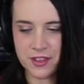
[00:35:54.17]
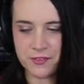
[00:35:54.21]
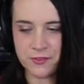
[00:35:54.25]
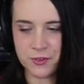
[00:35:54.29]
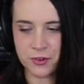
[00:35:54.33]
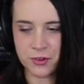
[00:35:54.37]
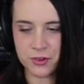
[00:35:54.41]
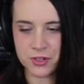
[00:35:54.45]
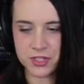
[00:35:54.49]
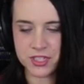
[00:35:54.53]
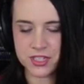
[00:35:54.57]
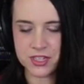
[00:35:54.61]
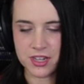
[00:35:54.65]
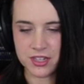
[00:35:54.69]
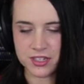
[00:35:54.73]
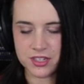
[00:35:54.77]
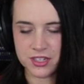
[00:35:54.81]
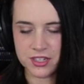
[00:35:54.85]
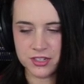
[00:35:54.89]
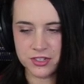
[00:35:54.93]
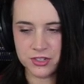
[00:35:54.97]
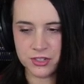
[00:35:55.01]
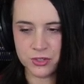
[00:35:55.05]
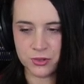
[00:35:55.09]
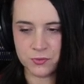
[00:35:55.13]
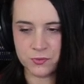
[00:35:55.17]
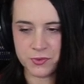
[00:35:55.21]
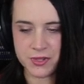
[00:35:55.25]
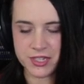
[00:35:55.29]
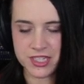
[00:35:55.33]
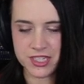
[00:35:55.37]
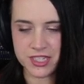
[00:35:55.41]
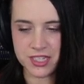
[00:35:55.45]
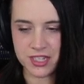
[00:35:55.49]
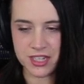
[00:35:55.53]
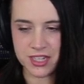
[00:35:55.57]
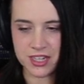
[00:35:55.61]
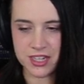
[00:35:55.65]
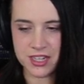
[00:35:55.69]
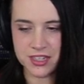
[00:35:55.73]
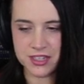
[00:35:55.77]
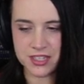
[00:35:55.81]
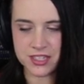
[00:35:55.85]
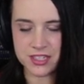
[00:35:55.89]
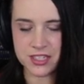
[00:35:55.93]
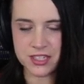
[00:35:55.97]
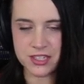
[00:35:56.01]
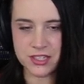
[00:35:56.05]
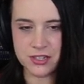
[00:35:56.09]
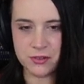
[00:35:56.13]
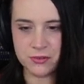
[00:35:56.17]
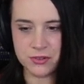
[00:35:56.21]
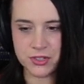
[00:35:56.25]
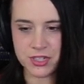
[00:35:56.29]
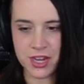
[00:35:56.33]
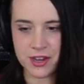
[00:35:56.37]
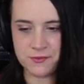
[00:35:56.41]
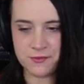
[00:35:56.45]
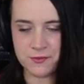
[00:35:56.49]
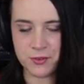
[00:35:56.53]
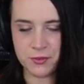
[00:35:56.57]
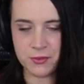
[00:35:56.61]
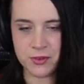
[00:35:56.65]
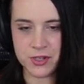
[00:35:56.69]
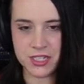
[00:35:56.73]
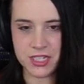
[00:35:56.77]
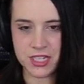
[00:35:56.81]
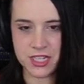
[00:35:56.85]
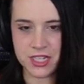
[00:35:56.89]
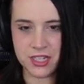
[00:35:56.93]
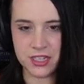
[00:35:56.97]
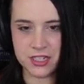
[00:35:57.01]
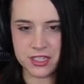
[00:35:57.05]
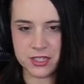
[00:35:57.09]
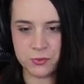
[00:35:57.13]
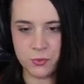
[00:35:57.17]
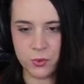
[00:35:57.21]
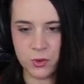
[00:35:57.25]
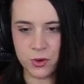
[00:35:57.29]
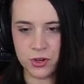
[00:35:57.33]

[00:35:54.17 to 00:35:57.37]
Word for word: Of course not. Don't be silly. This is no time for ridiculous